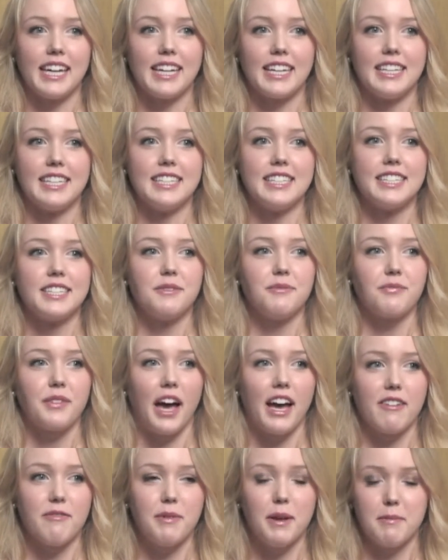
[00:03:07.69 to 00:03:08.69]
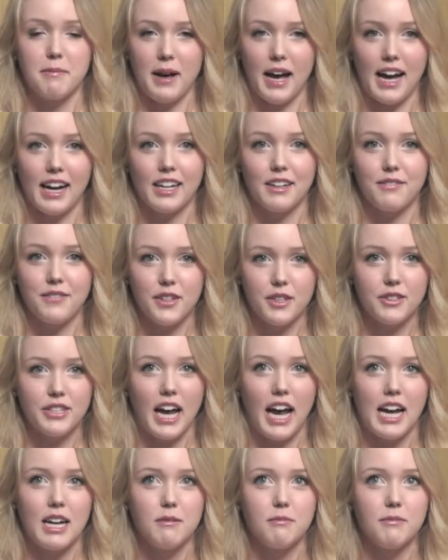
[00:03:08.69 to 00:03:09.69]
And I've been back a few
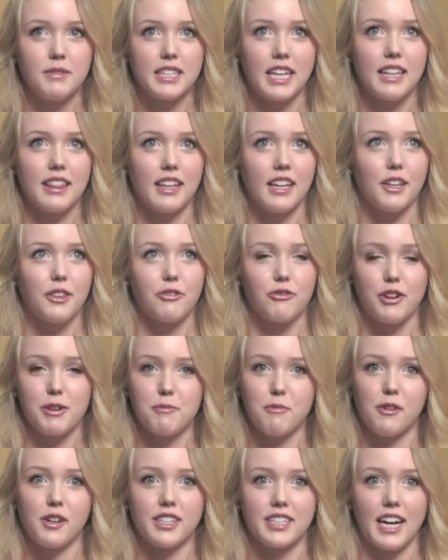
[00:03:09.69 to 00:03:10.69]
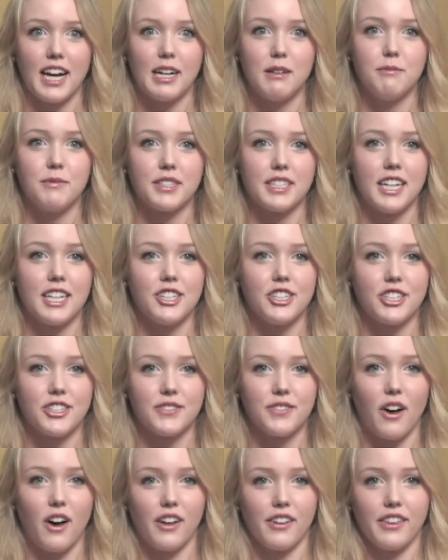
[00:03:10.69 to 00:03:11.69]
times, I think 3 more times, and I
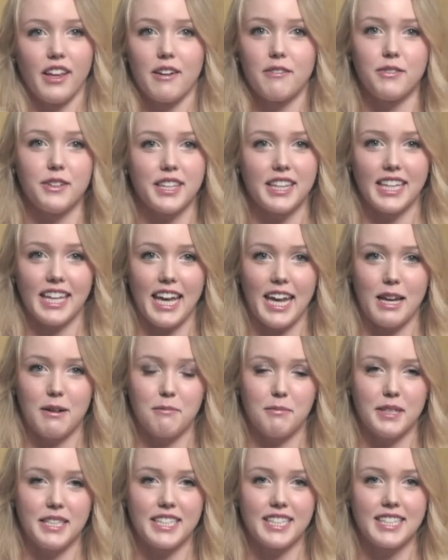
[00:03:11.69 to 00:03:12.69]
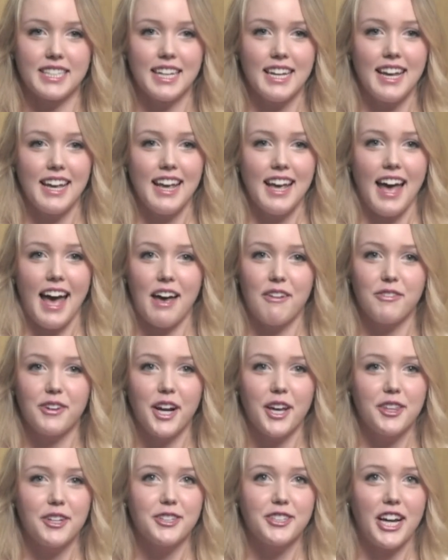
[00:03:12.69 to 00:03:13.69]
just fall in love with the campus
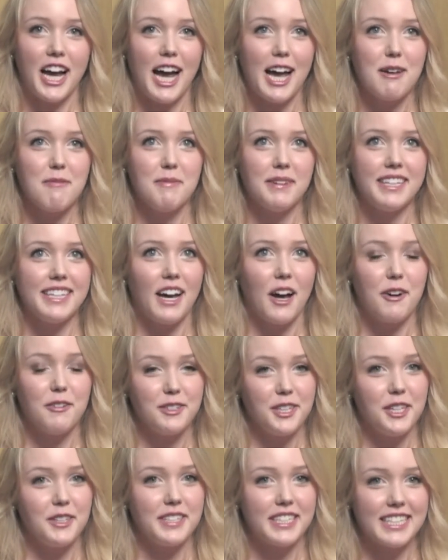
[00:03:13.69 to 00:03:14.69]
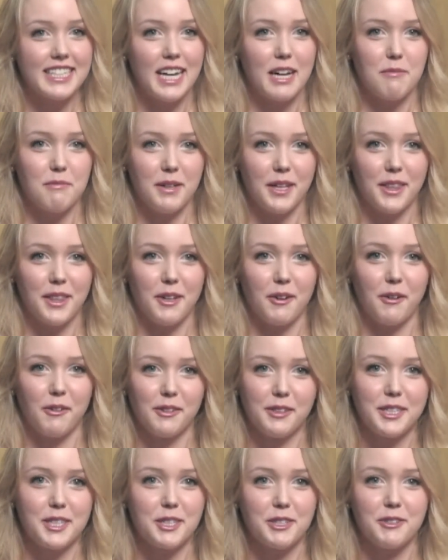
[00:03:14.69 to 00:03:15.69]
every other time. And OU ended up being the
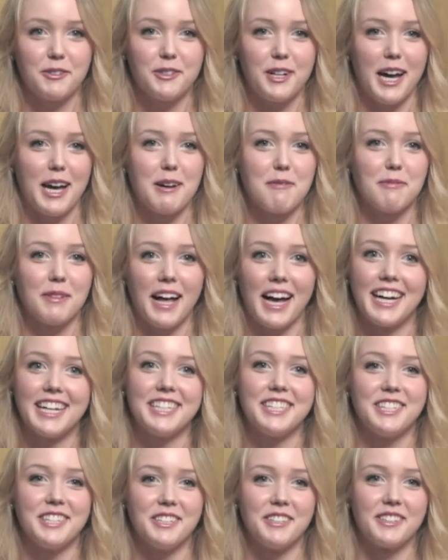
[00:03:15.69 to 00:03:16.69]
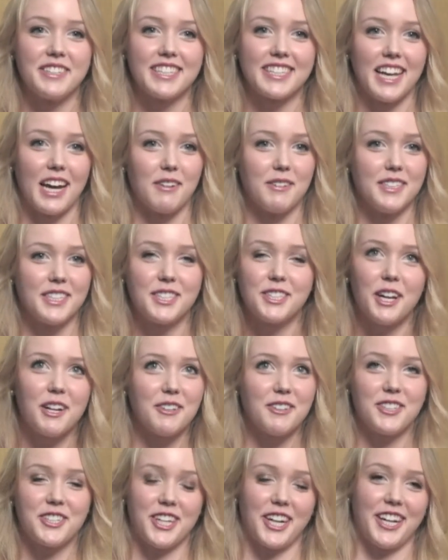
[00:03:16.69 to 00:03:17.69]
only school I applied to because I was
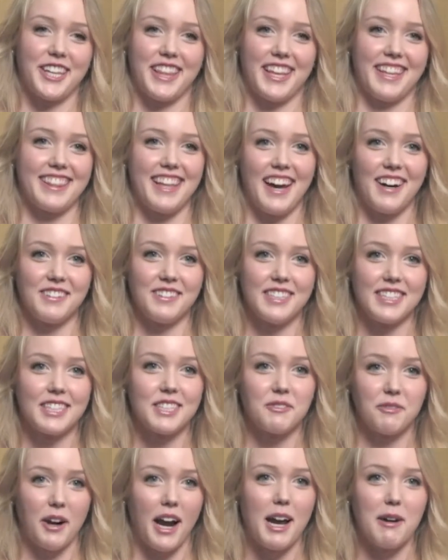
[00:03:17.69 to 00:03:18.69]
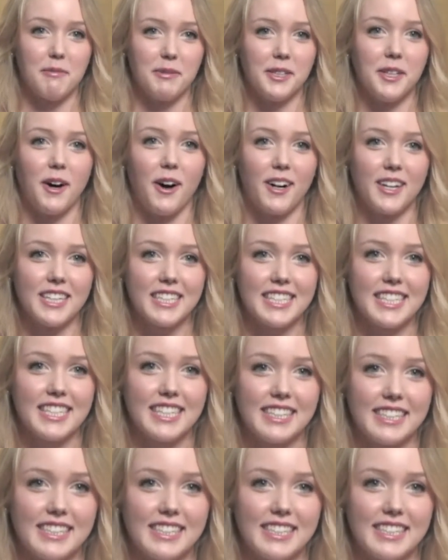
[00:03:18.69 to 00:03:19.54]
so sure that that was where I belonged.